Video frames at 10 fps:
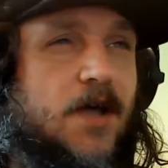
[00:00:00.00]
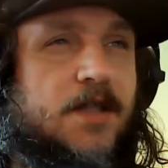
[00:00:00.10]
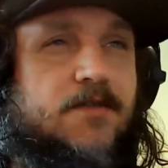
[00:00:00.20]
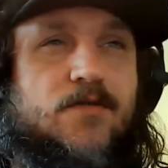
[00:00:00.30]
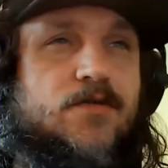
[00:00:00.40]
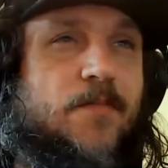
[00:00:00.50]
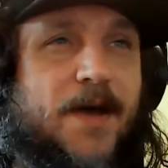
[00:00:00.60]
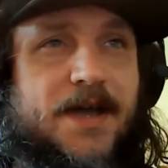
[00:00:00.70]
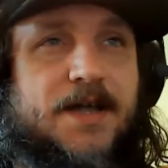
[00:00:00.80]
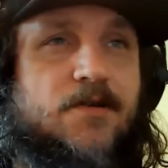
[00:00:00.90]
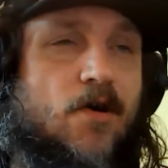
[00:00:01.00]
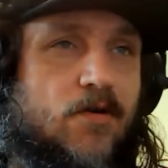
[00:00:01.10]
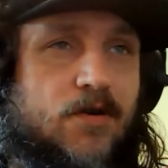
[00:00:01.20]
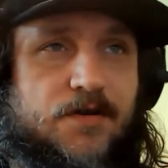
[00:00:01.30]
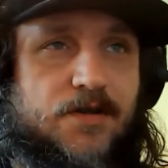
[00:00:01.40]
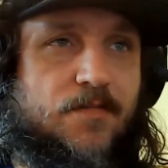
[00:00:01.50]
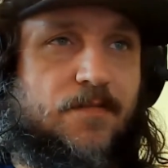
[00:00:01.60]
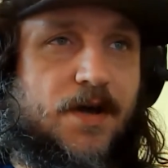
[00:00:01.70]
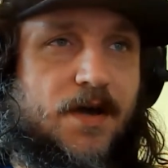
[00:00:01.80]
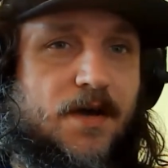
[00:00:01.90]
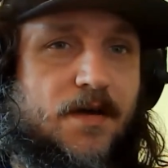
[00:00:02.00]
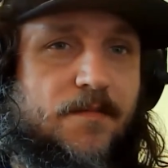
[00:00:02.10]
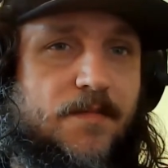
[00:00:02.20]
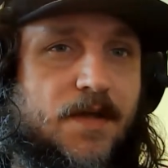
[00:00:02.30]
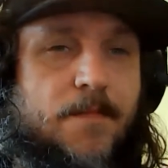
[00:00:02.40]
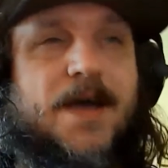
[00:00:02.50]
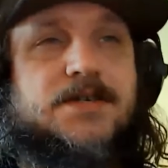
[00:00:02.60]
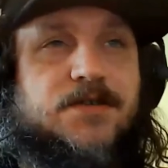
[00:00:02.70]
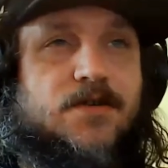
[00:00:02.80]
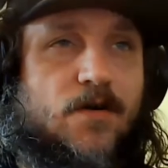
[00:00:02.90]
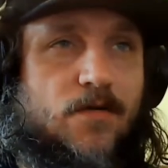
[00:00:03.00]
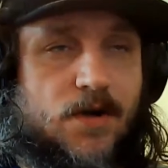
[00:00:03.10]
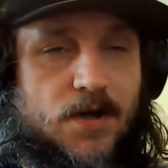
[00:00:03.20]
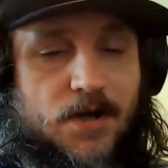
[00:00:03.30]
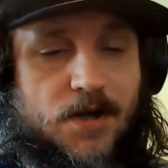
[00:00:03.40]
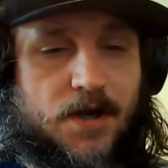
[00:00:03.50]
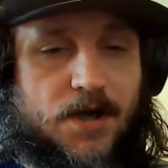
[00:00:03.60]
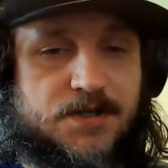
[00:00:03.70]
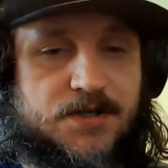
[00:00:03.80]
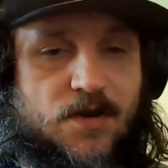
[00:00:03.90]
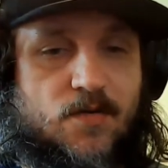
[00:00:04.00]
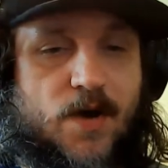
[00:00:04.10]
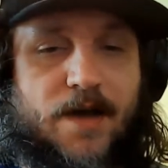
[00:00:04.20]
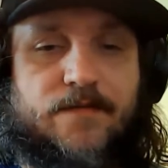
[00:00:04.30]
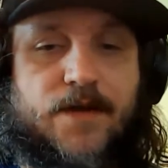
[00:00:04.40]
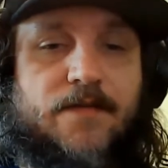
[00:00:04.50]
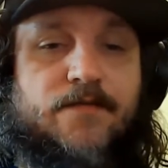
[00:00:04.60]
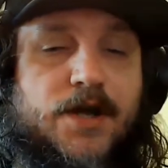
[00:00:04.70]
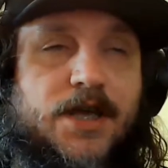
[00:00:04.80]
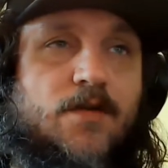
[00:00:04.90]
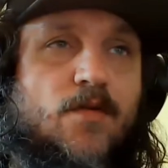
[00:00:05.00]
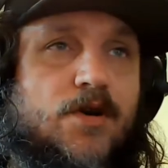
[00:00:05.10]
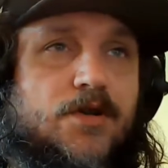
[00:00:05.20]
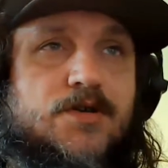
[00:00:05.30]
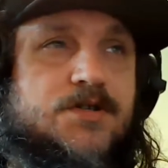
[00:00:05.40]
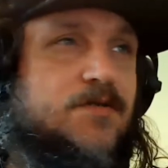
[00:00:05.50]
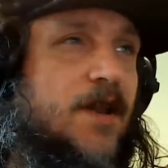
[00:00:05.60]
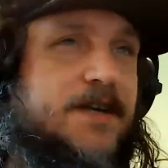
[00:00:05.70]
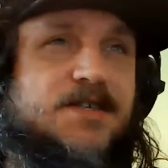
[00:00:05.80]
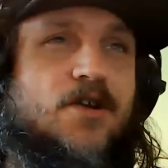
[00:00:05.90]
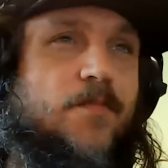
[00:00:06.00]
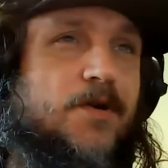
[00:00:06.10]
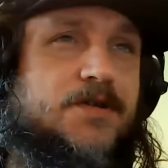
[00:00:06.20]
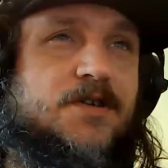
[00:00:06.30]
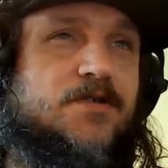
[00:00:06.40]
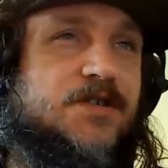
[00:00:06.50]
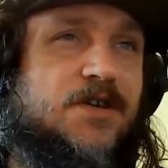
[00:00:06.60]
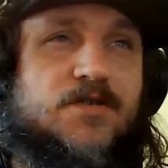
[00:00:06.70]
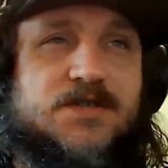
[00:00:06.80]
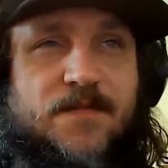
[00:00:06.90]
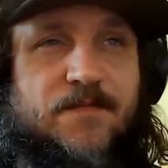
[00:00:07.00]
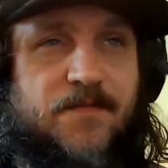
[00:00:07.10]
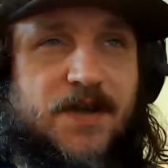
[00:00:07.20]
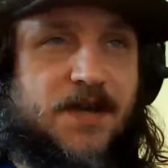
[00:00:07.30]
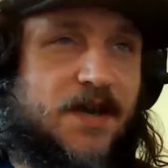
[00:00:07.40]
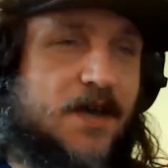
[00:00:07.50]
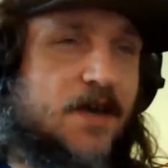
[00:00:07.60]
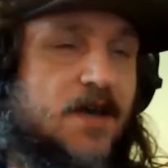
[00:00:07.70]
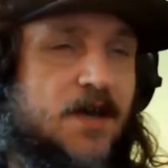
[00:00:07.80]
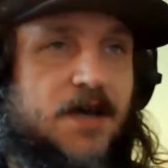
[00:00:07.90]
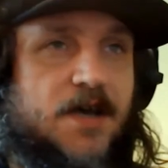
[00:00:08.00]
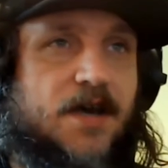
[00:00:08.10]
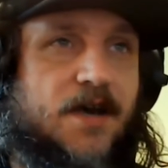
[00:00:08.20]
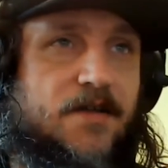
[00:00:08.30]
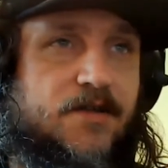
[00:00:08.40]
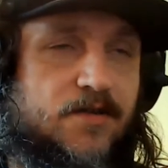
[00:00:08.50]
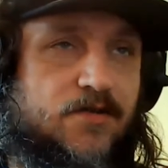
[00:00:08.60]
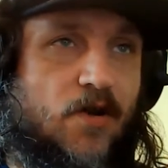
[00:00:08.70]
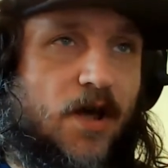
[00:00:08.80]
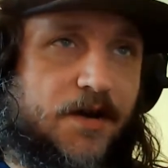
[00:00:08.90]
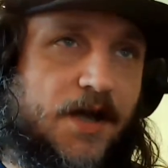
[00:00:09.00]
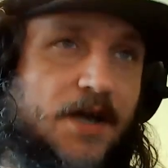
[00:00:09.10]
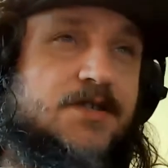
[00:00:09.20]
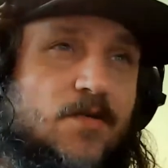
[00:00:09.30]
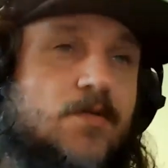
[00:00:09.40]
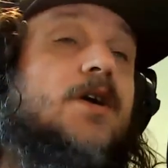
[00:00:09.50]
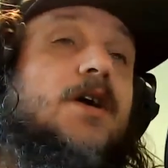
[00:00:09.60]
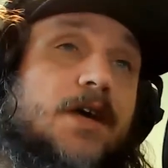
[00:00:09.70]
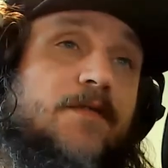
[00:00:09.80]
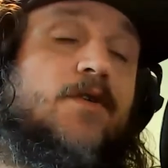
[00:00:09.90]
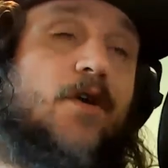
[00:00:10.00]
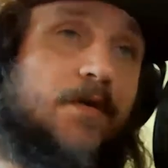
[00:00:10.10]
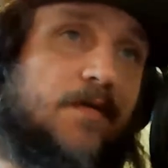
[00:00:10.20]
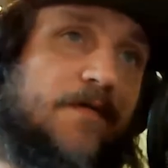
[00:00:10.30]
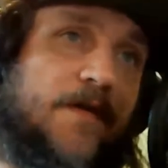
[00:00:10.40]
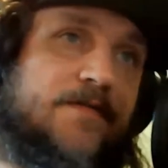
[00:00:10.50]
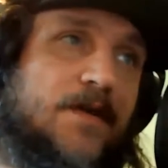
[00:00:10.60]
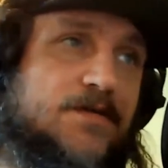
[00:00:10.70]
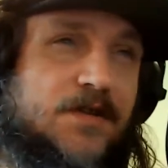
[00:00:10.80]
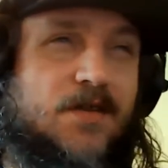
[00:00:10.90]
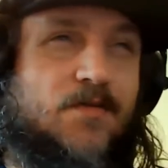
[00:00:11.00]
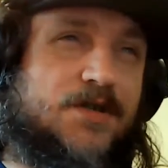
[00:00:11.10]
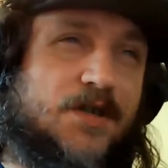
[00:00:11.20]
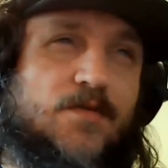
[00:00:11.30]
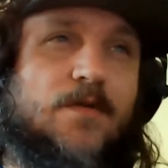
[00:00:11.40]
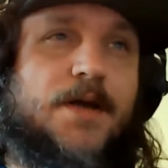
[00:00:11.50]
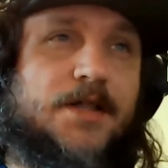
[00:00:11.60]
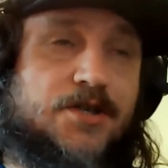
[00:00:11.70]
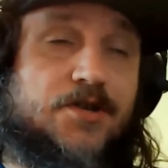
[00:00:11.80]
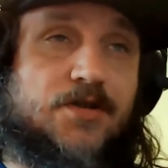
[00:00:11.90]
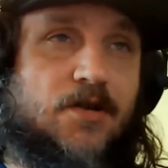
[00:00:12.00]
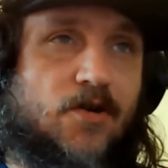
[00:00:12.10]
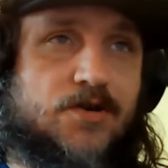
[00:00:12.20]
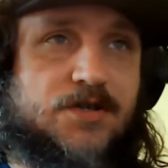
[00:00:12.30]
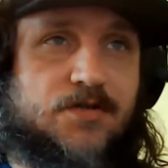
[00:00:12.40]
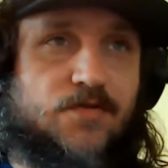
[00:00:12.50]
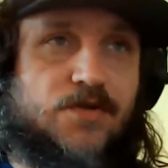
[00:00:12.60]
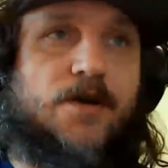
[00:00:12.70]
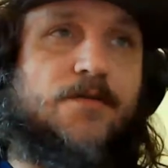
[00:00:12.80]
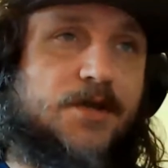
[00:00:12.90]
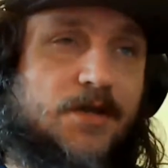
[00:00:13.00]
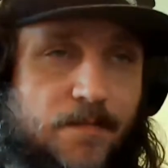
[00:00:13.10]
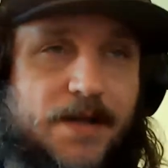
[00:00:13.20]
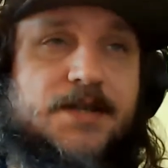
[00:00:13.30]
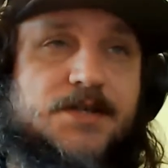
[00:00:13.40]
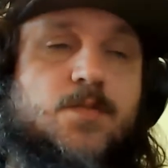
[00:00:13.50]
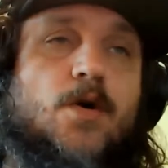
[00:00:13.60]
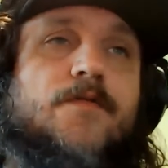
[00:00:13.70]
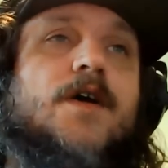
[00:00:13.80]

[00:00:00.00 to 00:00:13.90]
you're paying ad hoc, pay as you go. Okay. So every keyword costs you like 0.00 something dollar. Yeah. So if you're going with 5,000 keywords, it will be additional cost to the audit, but it's worth.